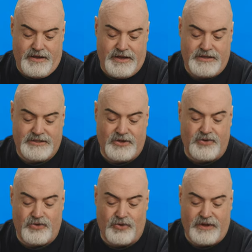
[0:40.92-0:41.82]
He's so
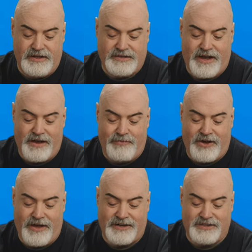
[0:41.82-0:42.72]
cool, his
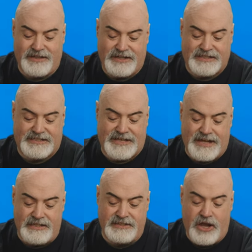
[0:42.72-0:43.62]
eyebrow actually
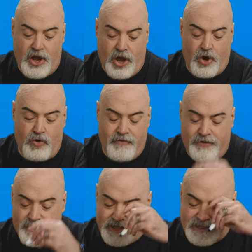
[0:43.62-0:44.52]
extends
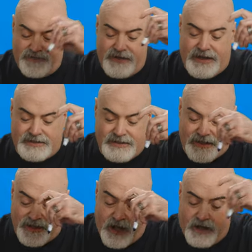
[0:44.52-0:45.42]
over his face. It
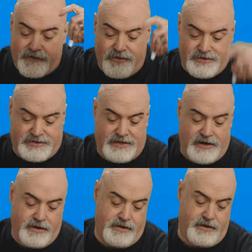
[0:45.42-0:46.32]
like hovers there.